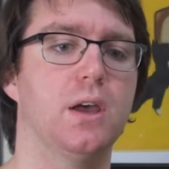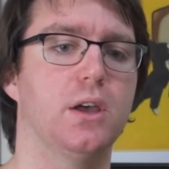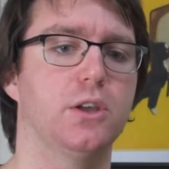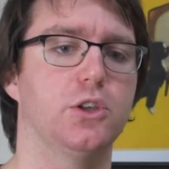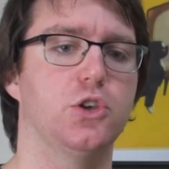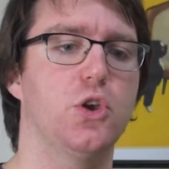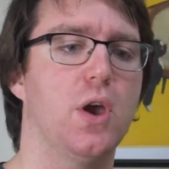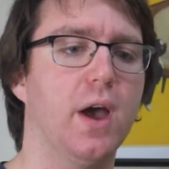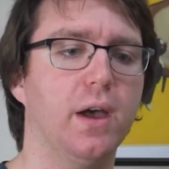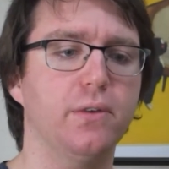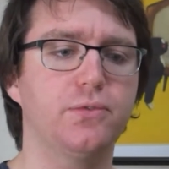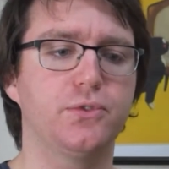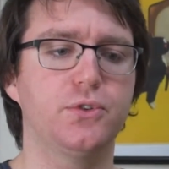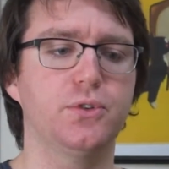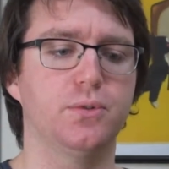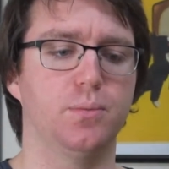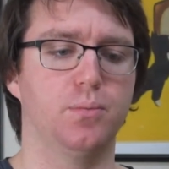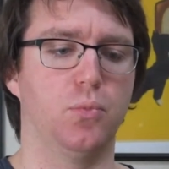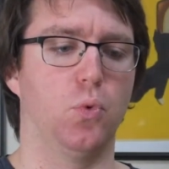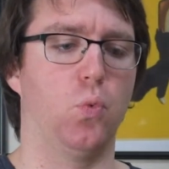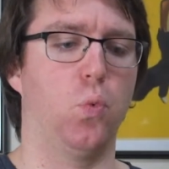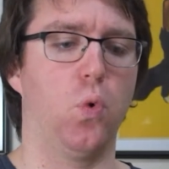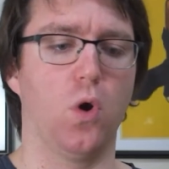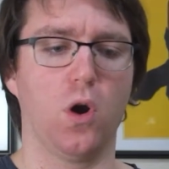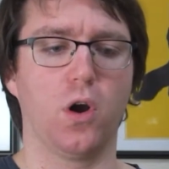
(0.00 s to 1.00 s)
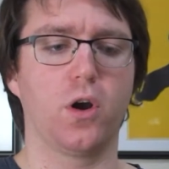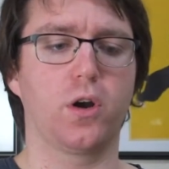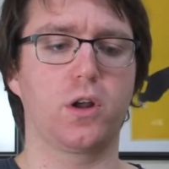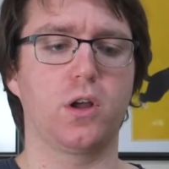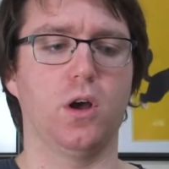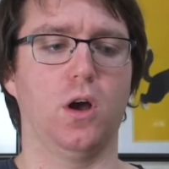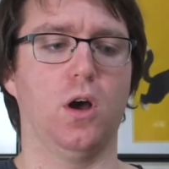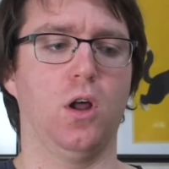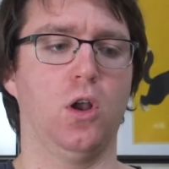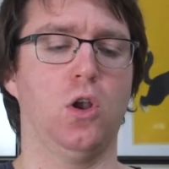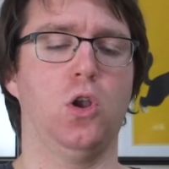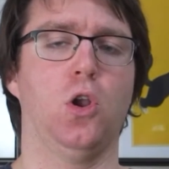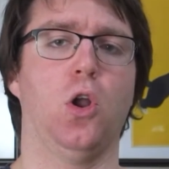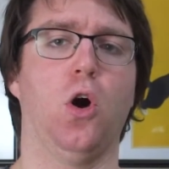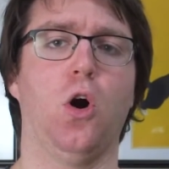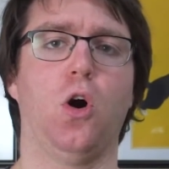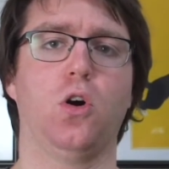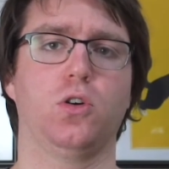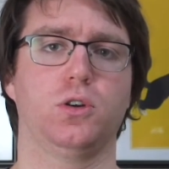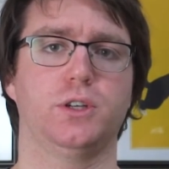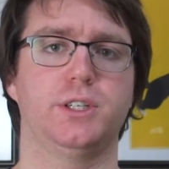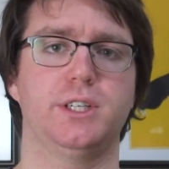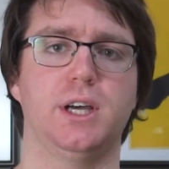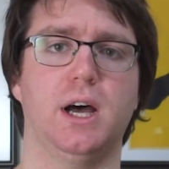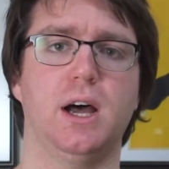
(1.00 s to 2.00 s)
You have to work a
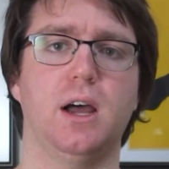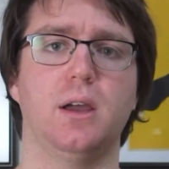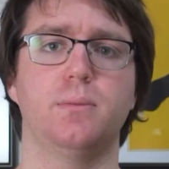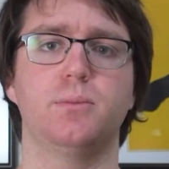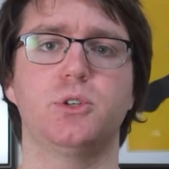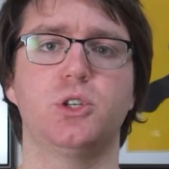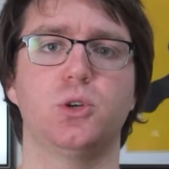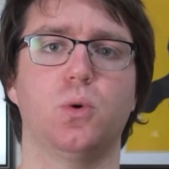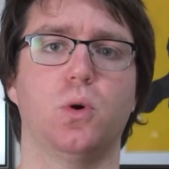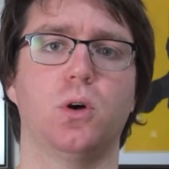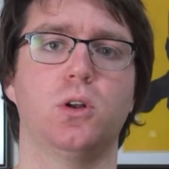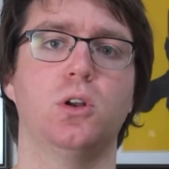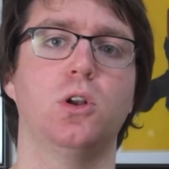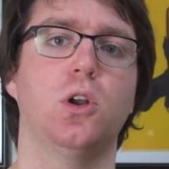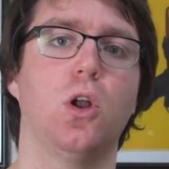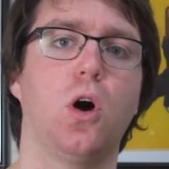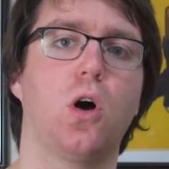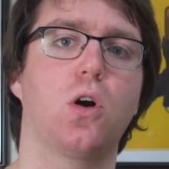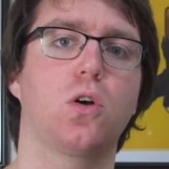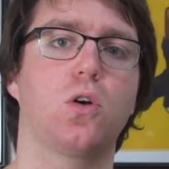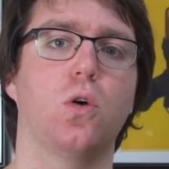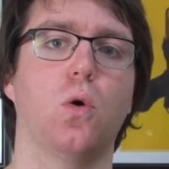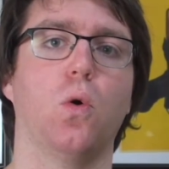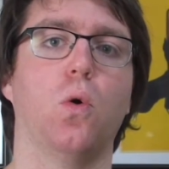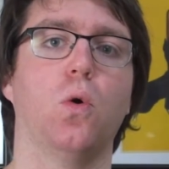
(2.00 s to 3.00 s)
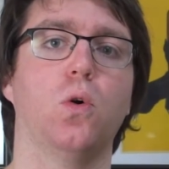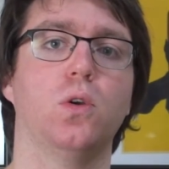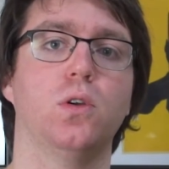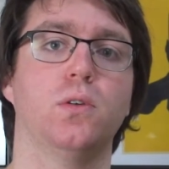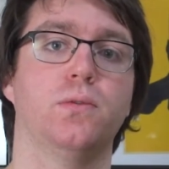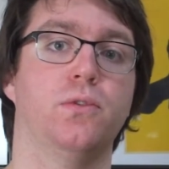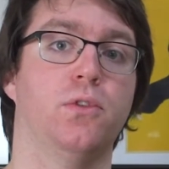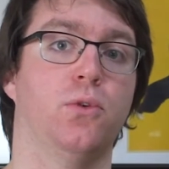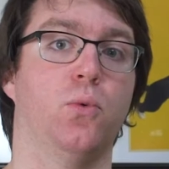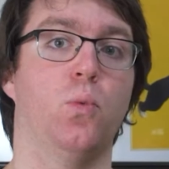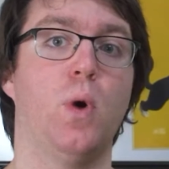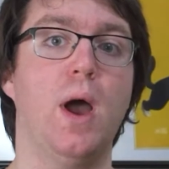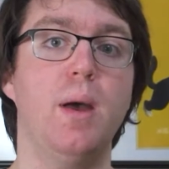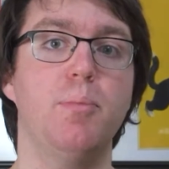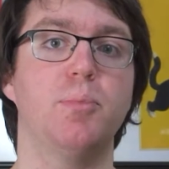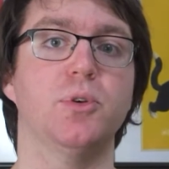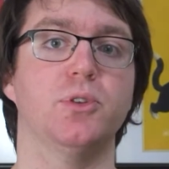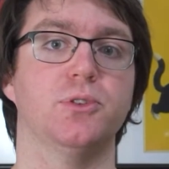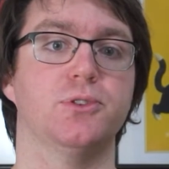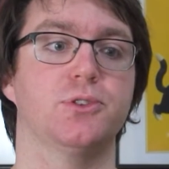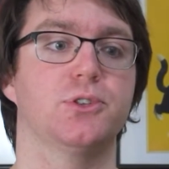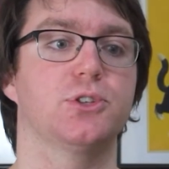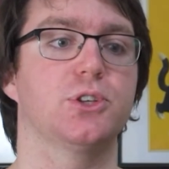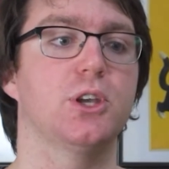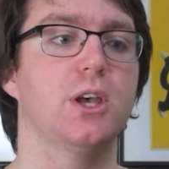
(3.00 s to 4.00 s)
long time to unlock all of the
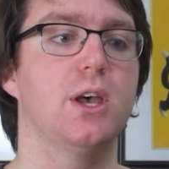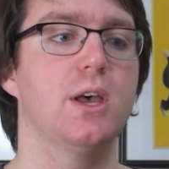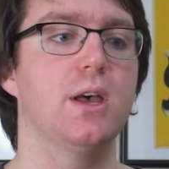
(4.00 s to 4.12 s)
weapons,